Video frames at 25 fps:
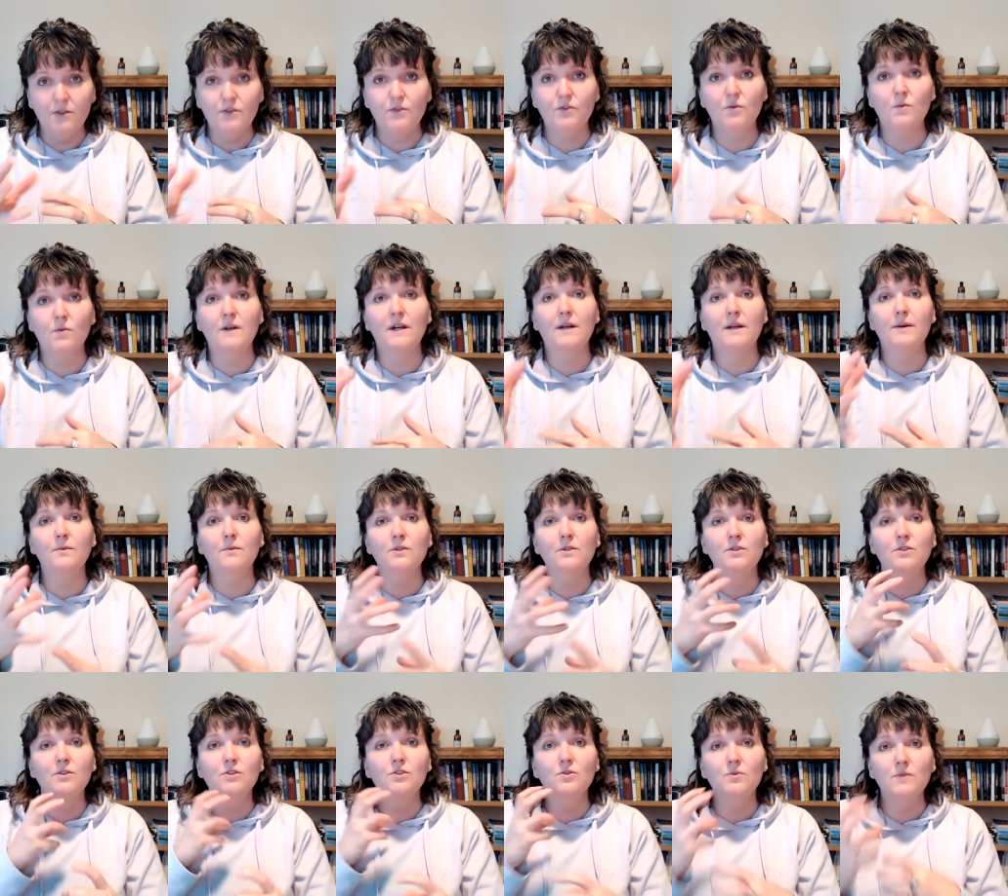So when I
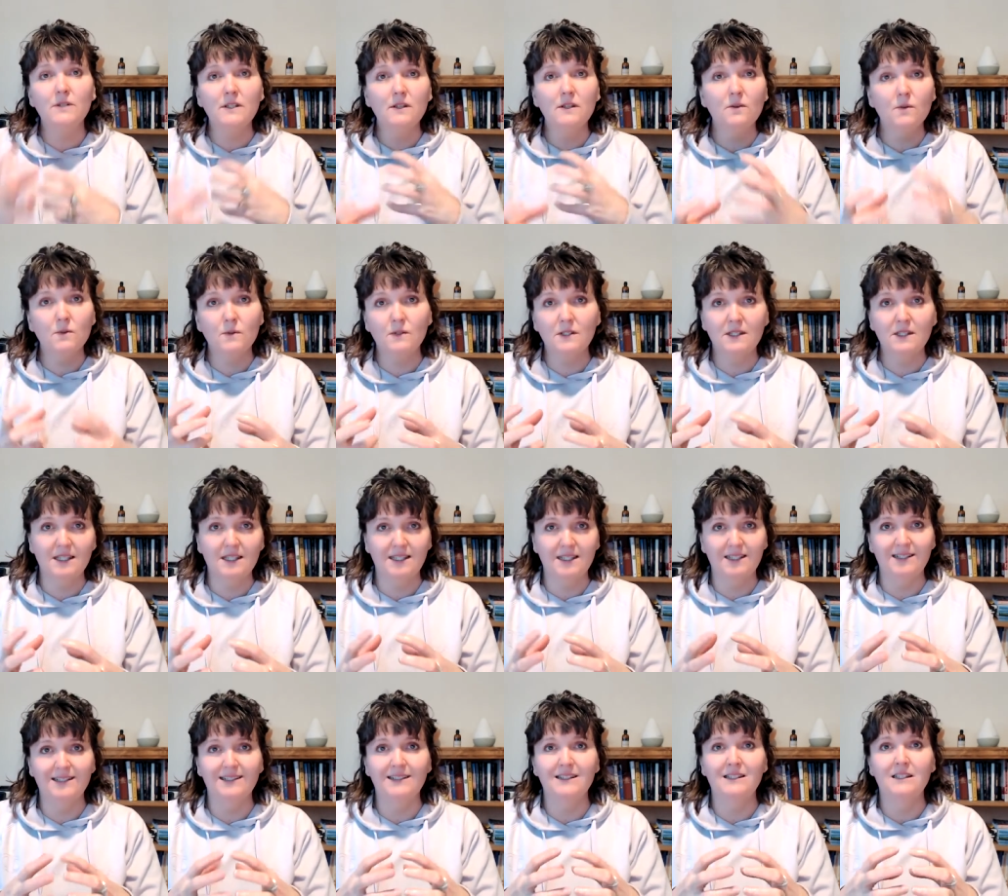was doing those
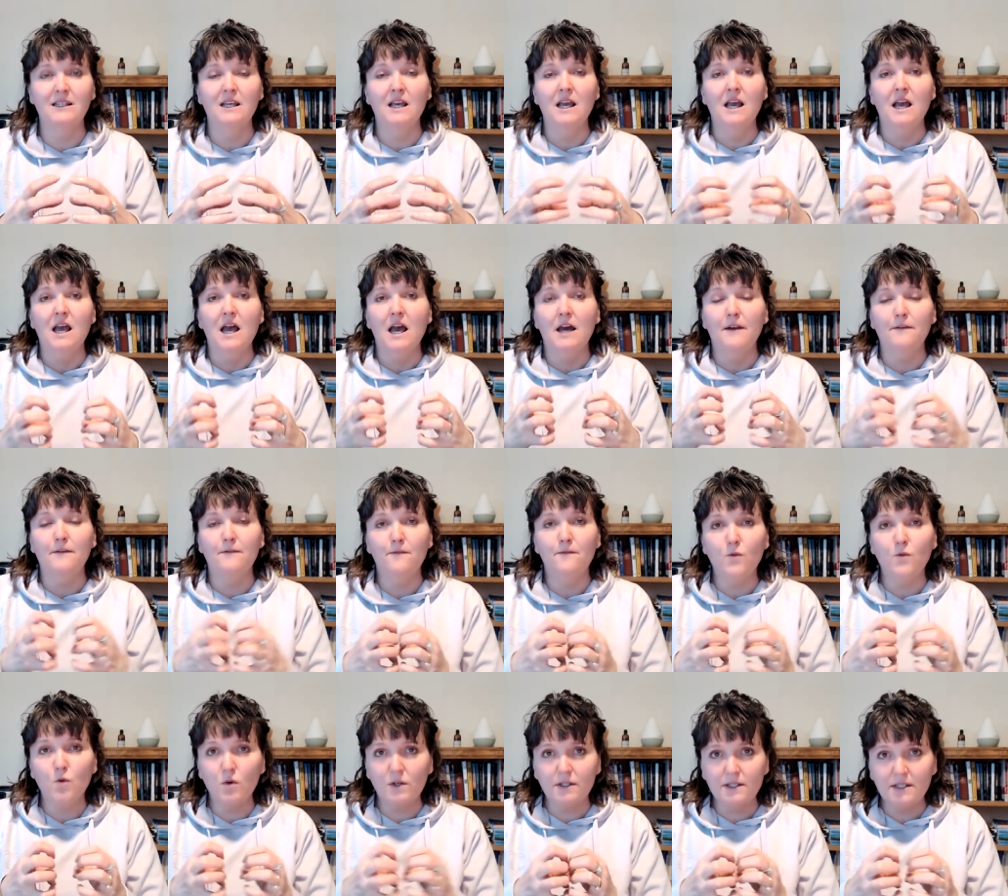things and
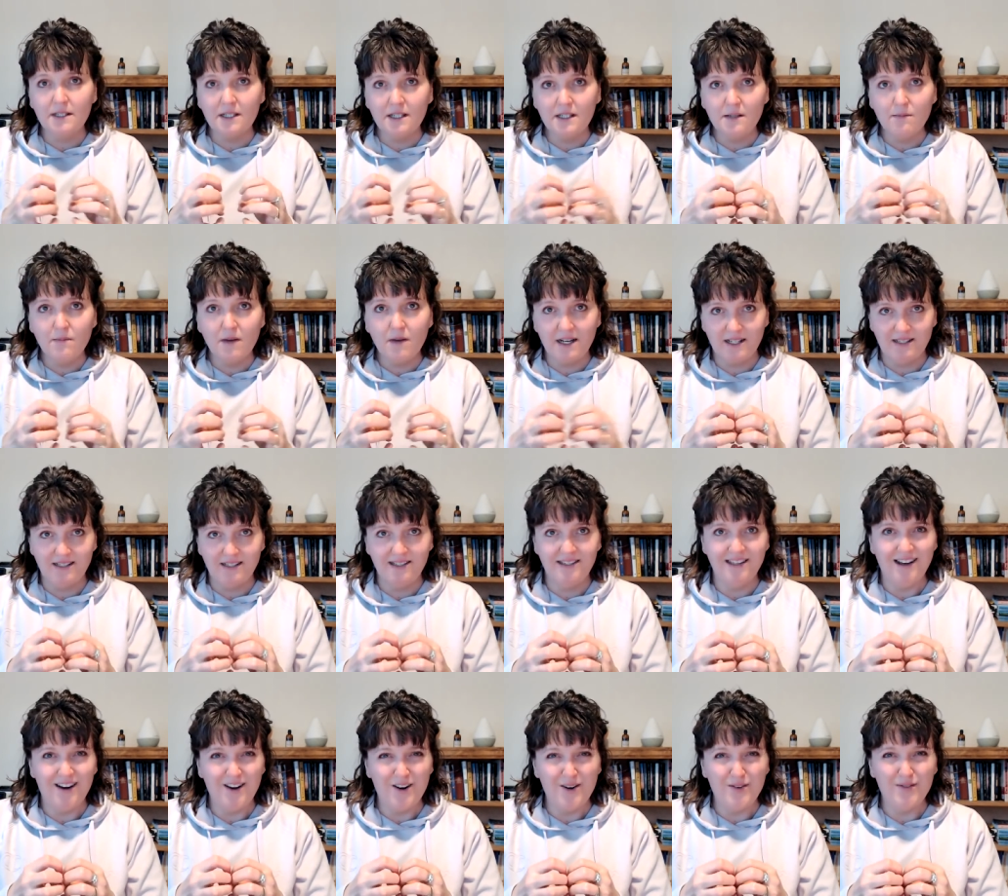forcing
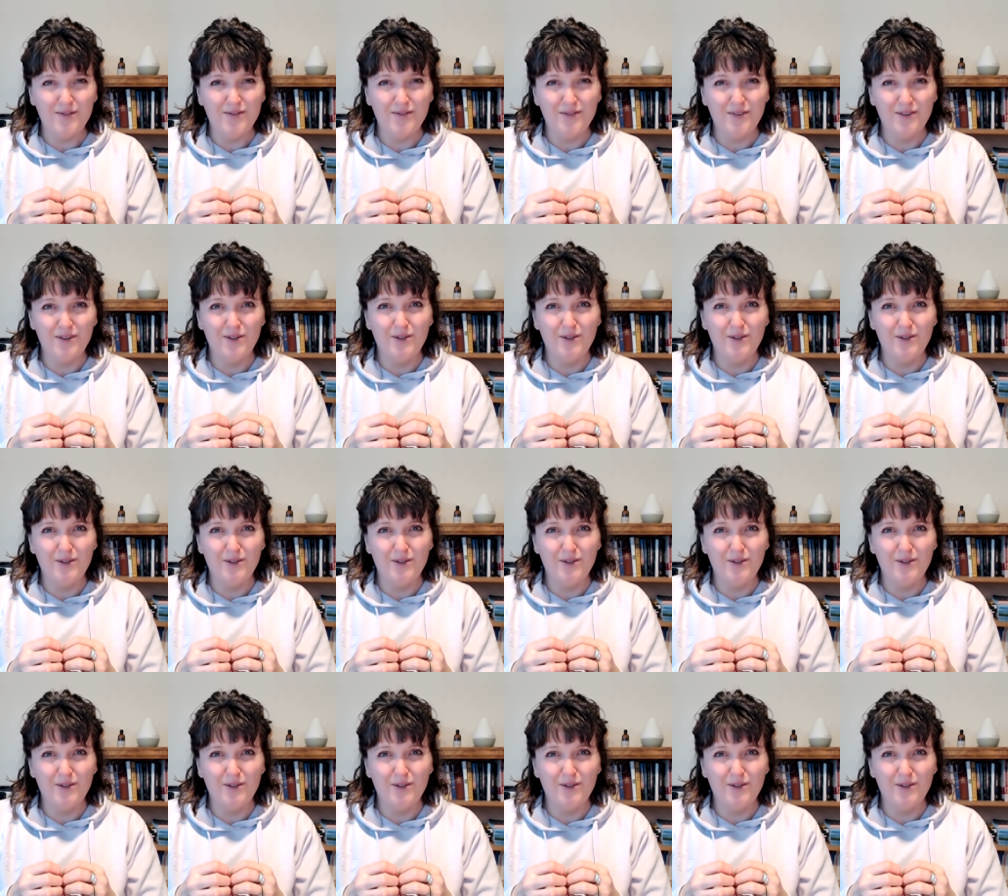myself,